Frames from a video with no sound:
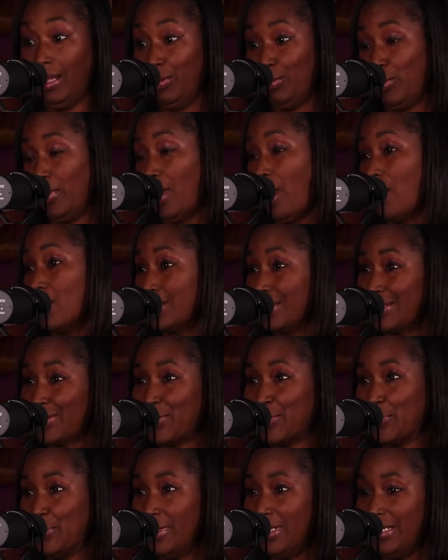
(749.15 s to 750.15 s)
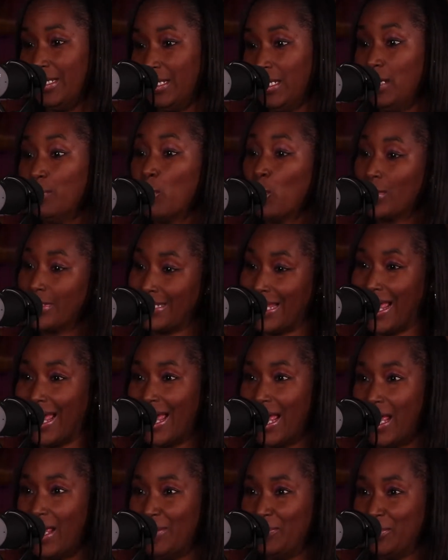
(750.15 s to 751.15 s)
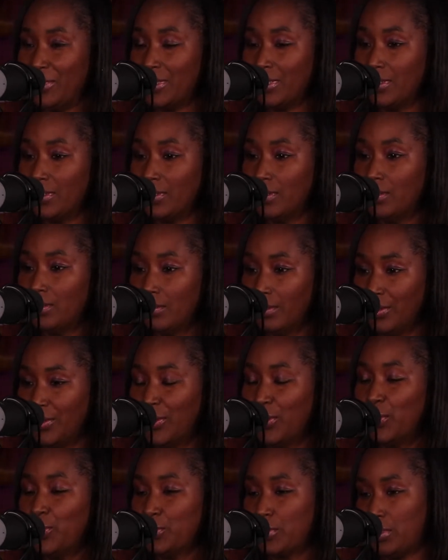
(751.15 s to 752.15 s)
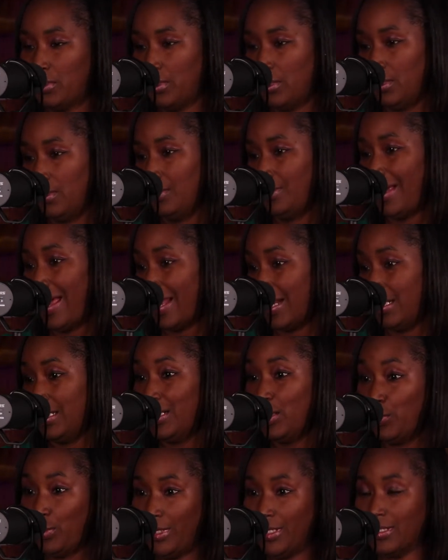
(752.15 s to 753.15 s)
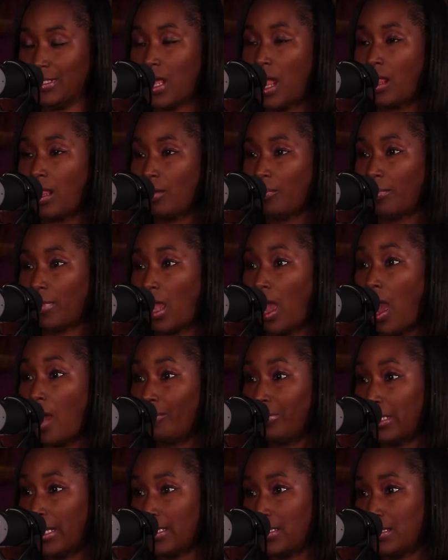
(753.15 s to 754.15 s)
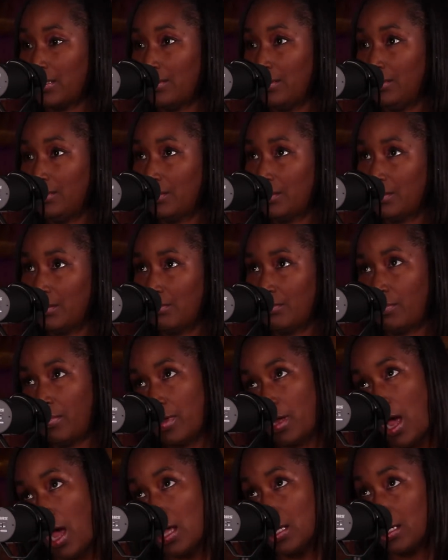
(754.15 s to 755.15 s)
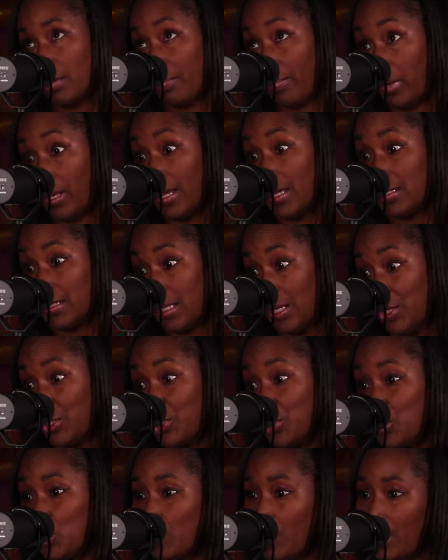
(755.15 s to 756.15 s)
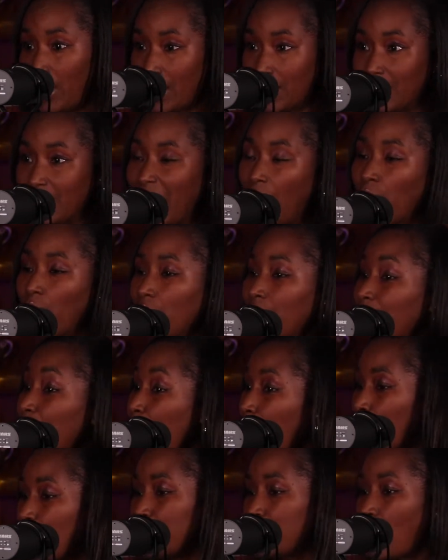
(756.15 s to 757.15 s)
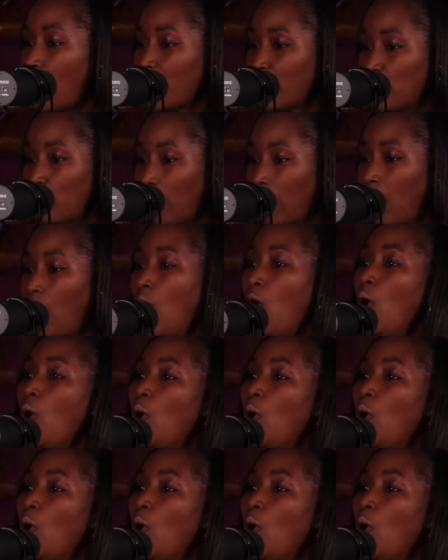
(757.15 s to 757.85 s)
we also need more time to, you know, to kind of deal with these complex issues. But that's not really what we're talking about.